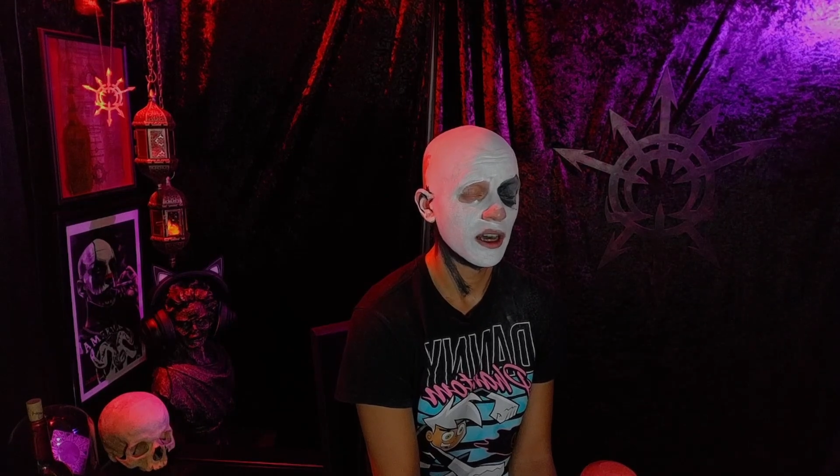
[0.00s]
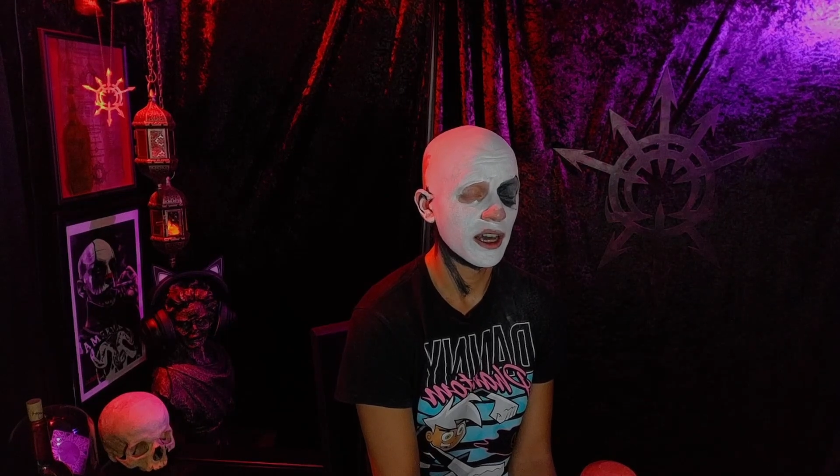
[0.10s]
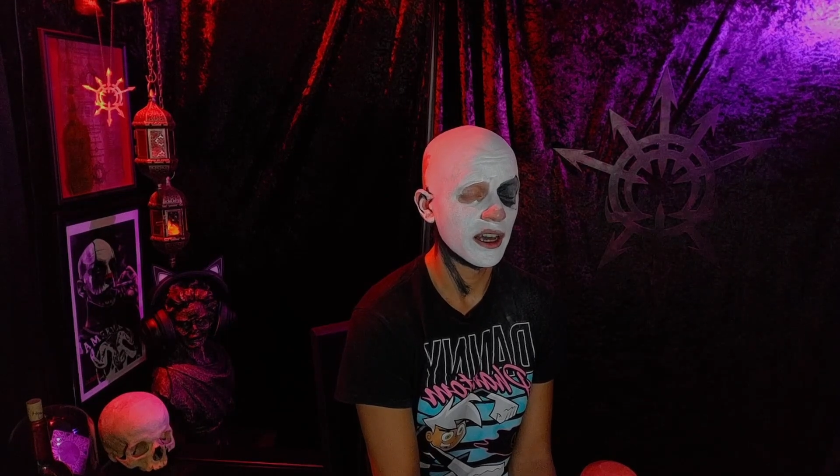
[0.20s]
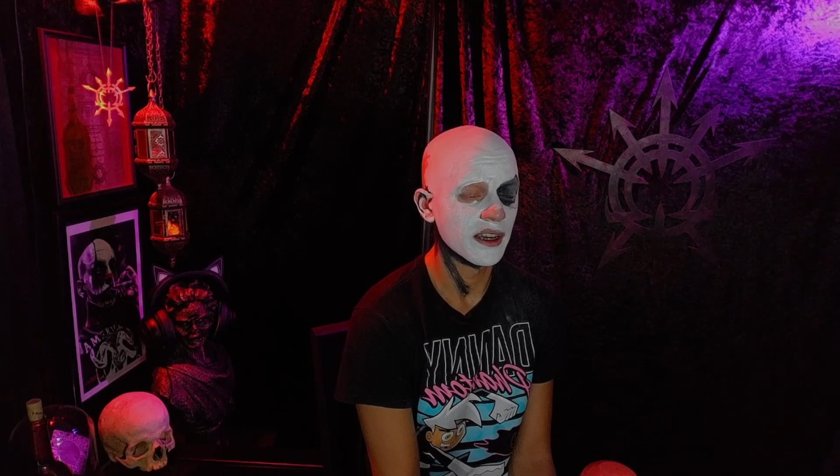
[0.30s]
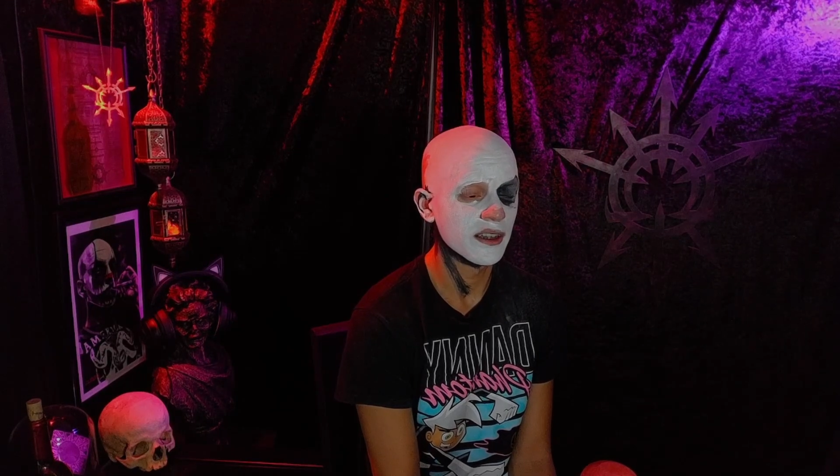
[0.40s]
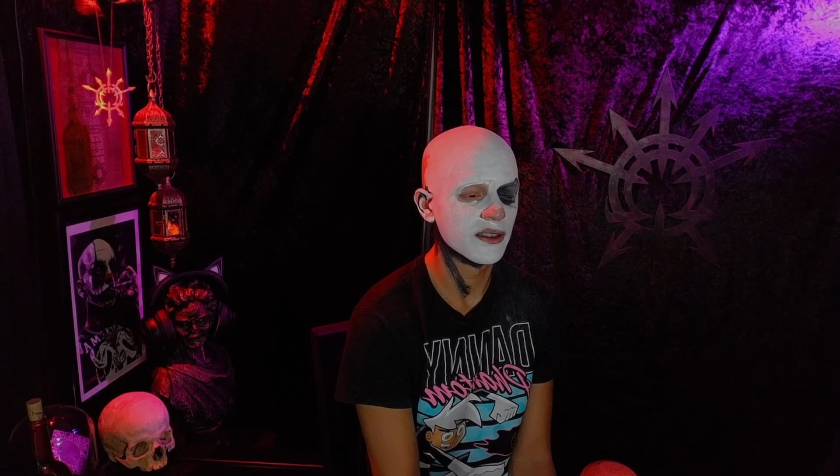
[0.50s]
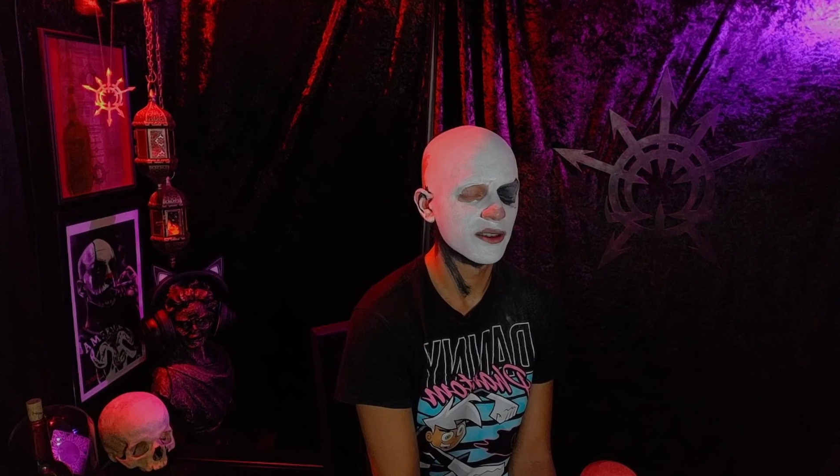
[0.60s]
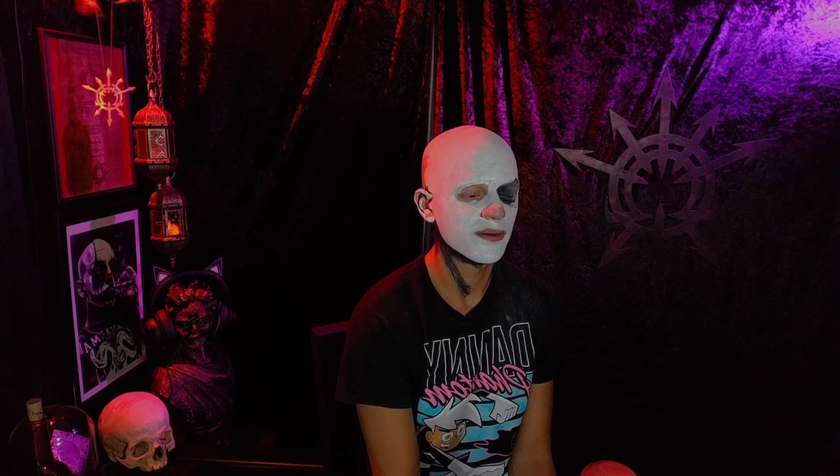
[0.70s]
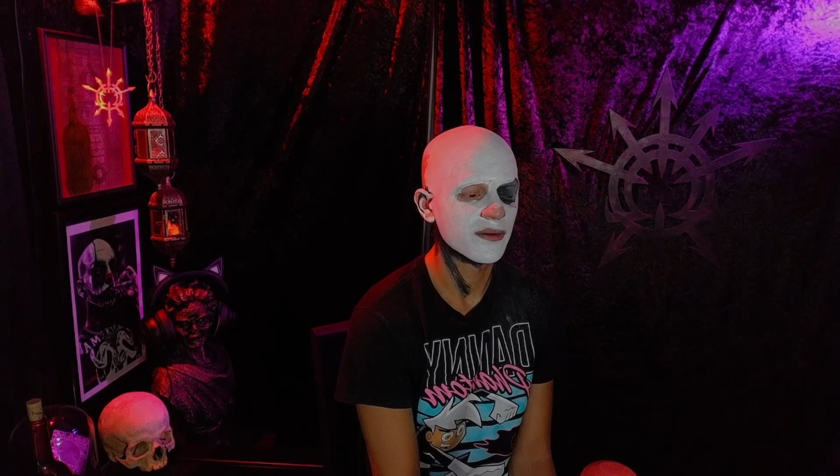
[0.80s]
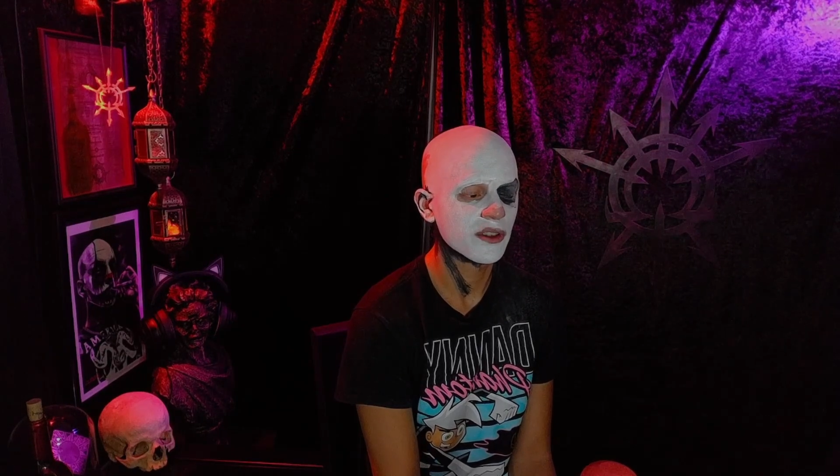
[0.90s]
And
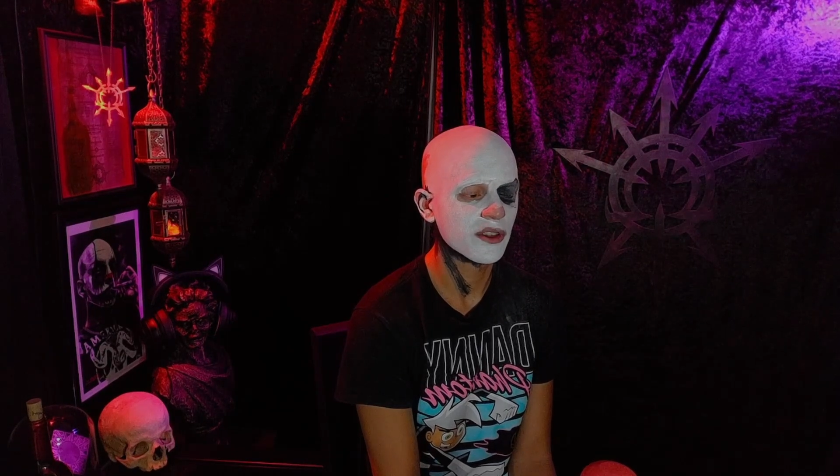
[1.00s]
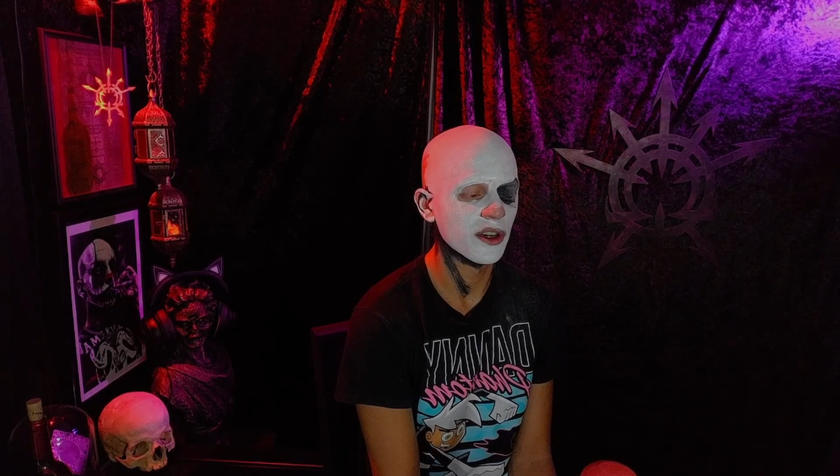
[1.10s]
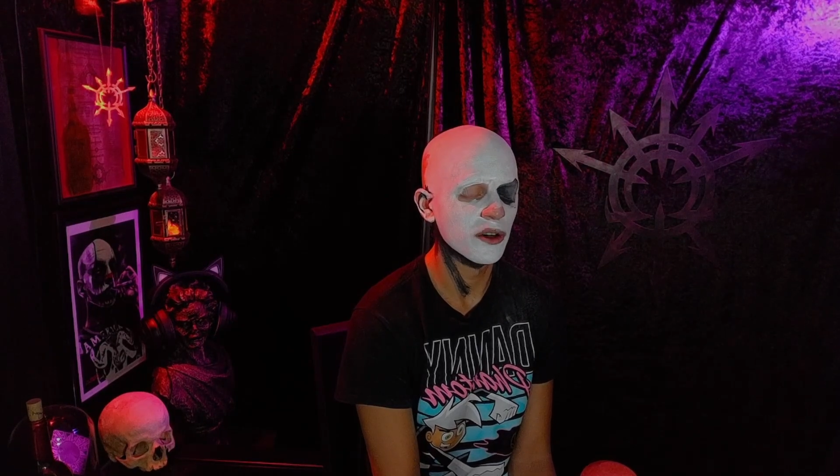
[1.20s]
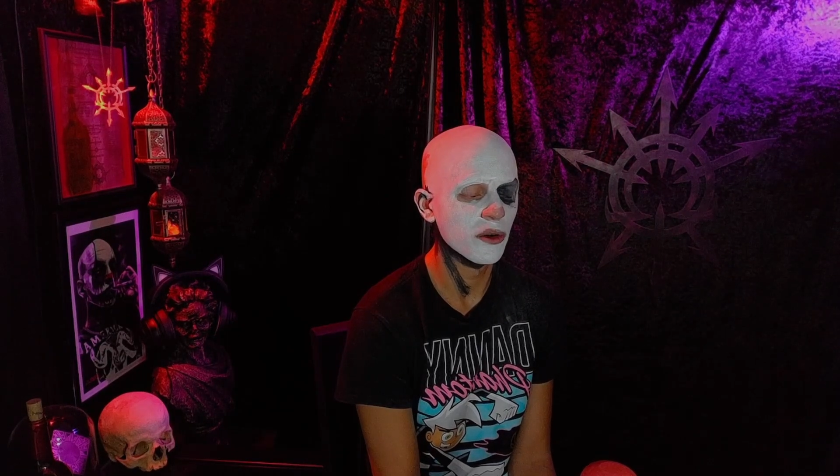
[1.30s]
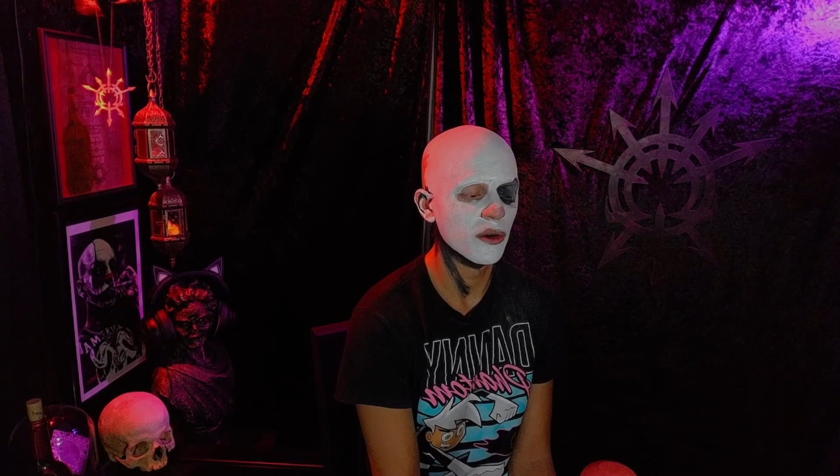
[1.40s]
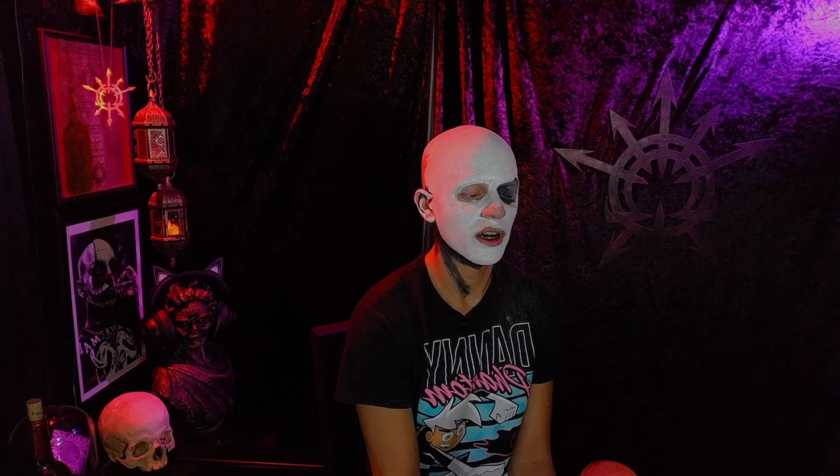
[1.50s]
so